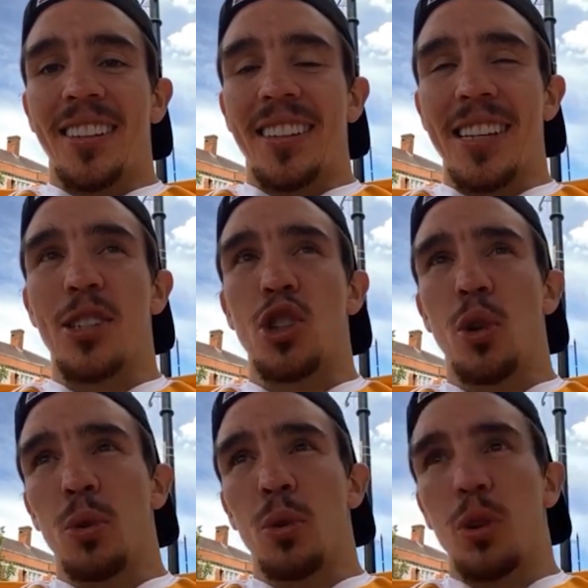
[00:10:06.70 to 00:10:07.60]
Yes,
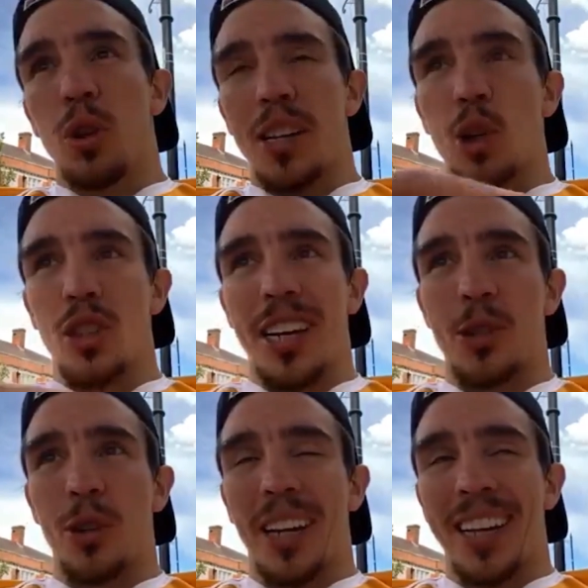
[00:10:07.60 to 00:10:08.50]
no, Josh has
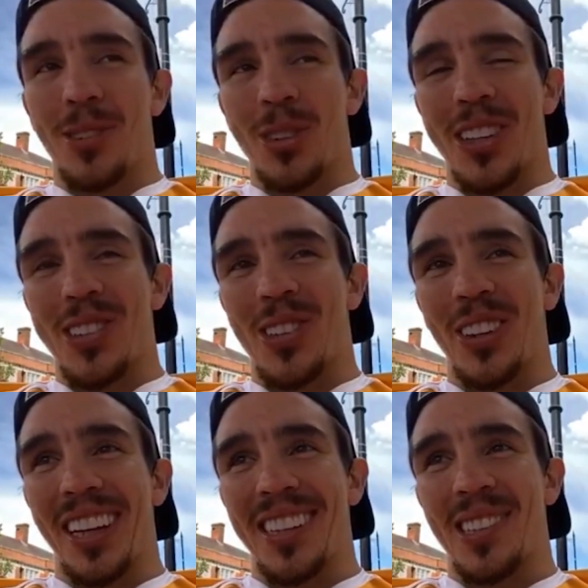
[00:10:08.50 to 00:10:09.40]
two now. Josh has two
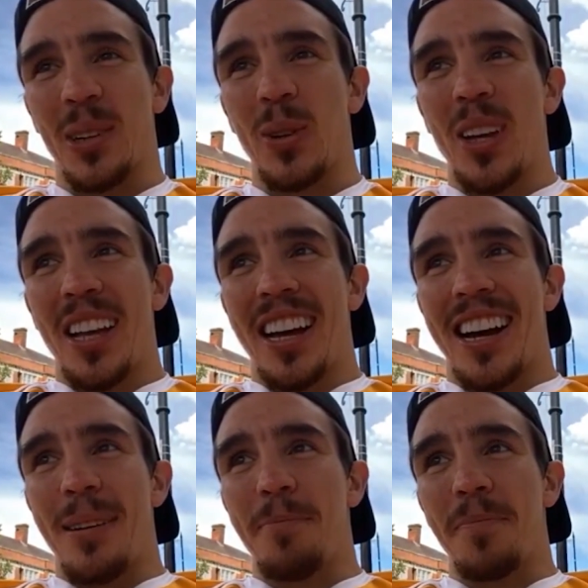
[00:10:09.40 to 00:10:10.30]
now, so
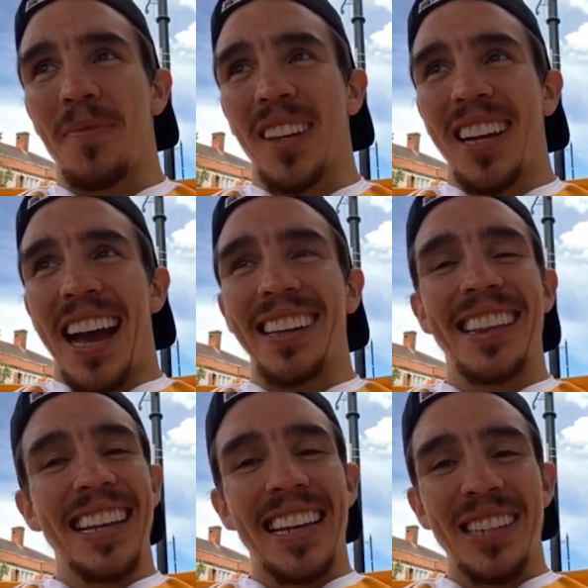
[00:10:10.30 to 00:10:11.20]
I
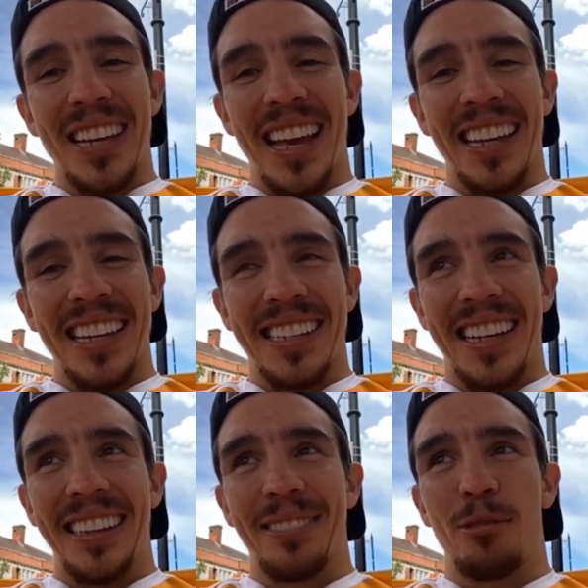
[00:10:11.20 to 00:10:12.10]
think he's
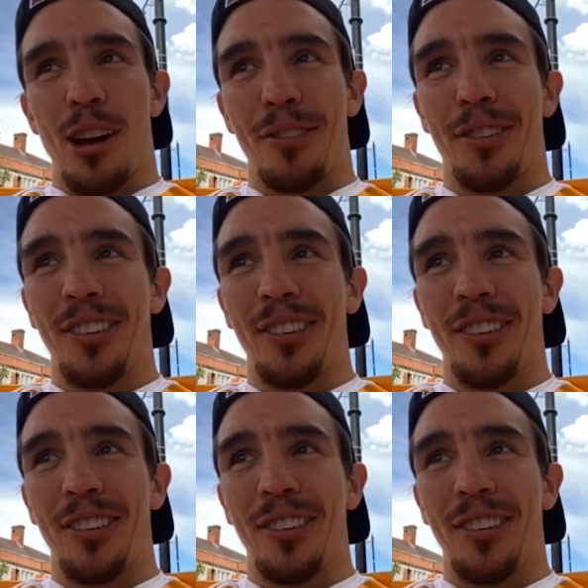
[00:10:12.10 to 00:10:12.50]
getting it rough.